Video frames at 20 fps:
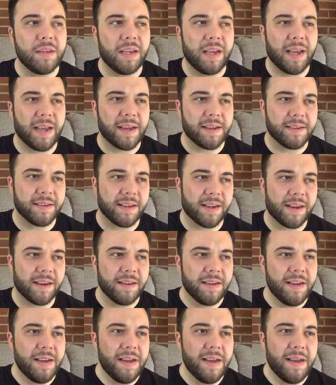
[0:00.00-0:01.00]
And
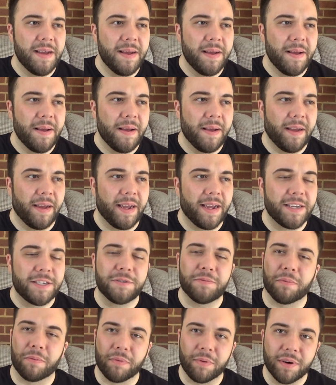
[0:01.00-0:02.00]

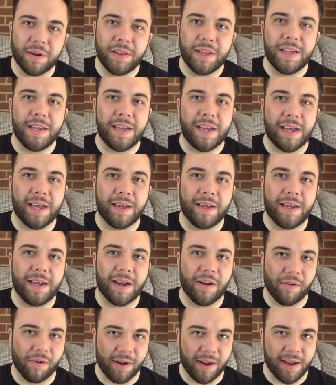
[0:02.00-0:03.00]
it's really
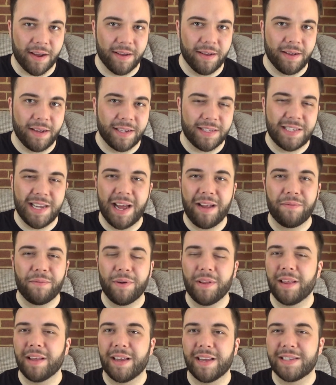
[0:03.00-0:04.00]
eerie. It's not
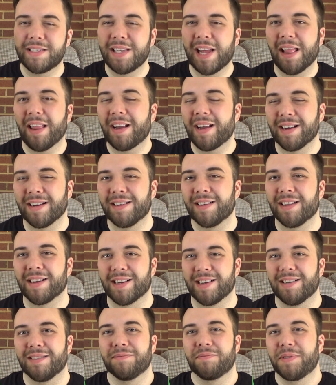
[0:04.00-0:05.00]
like
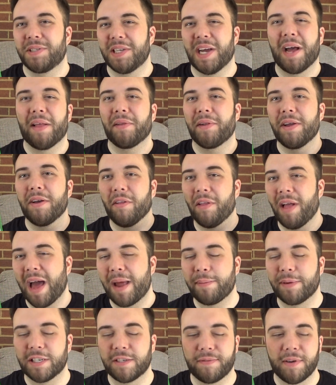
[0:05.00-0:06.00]
a Silent Hill
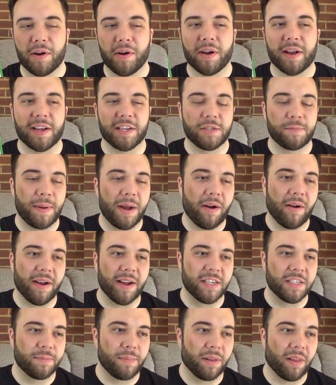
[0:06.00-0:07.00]
atmospheric
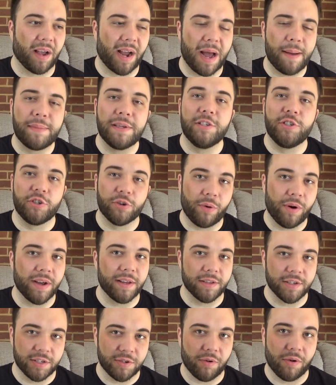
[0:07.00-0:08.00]
experience, but like I'm
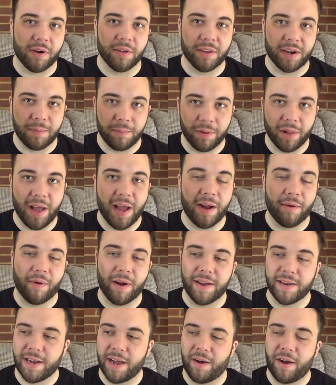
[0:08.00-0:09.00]
enjoying the story that I'm playing
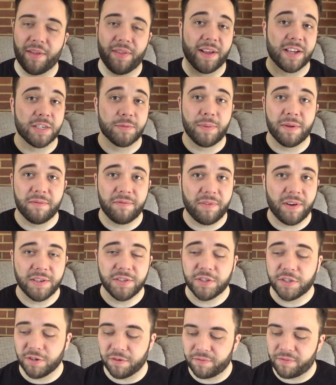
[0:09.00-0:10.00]
right now. I think it's been
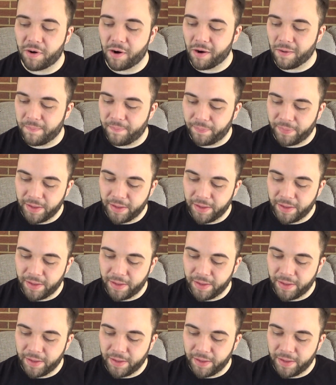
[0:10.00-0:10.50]
fun so far.